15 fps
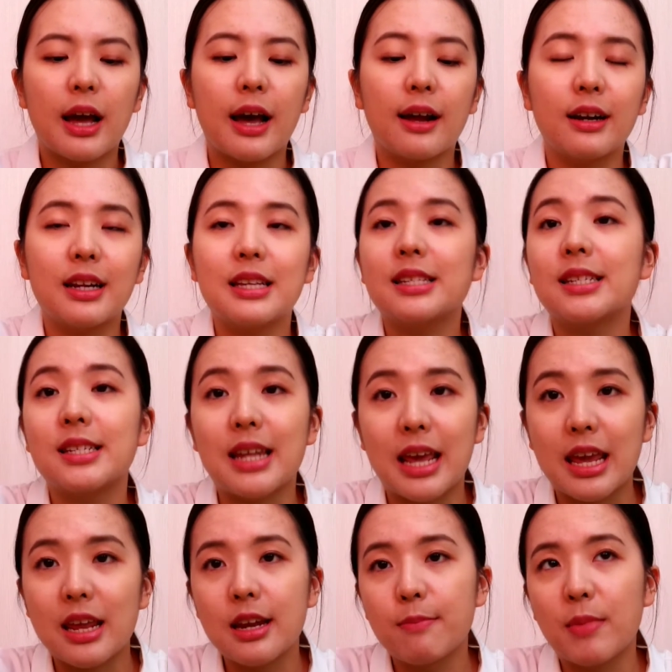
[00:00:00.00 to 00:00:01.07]
on this
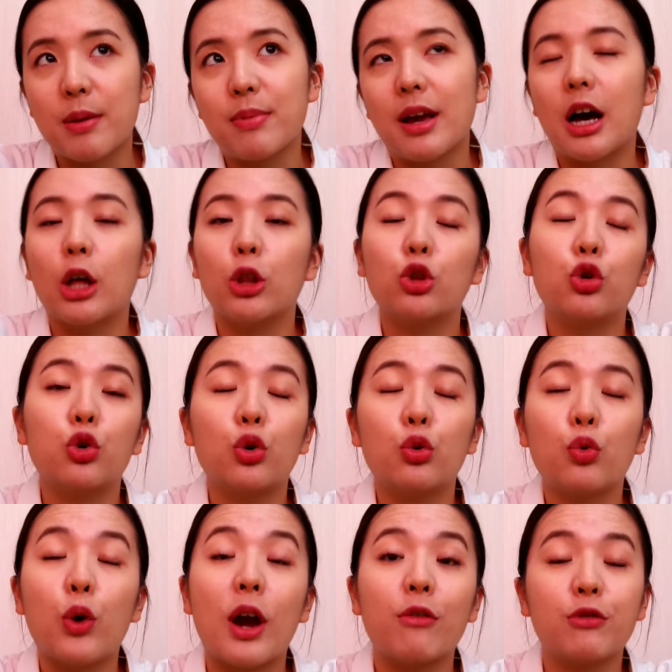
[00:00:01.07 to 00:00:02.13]
date, maybe on
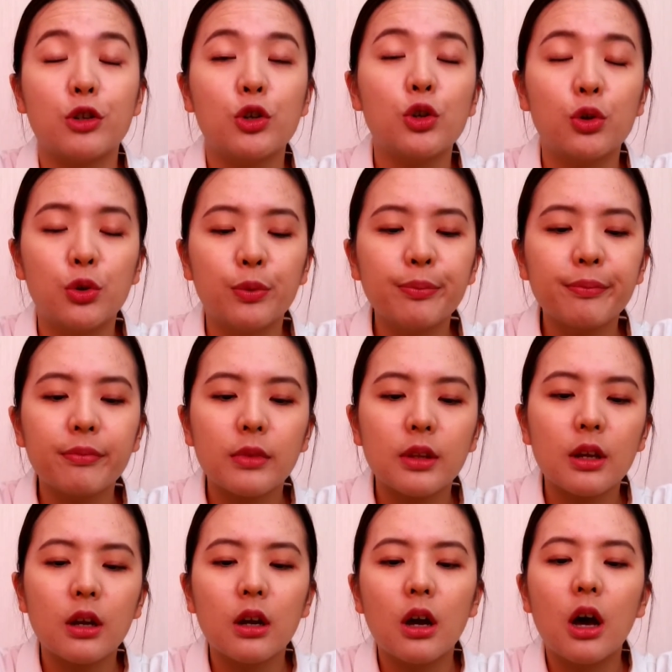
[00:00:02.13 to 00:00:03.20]
12th June,
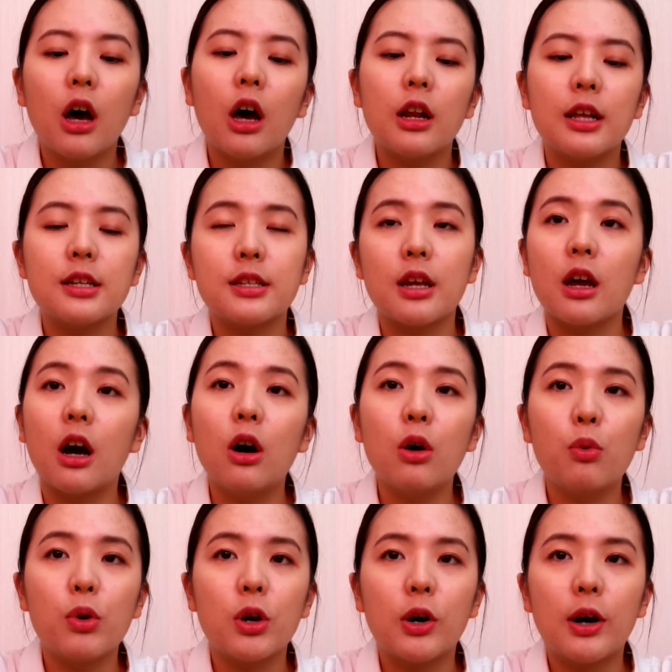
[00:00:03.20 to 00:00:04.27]
they say,
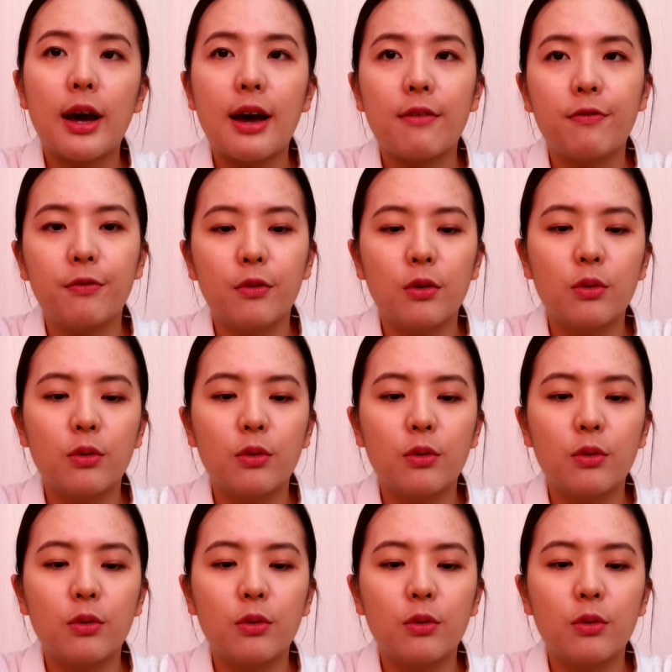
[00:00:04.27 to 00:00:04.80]
oh, we will have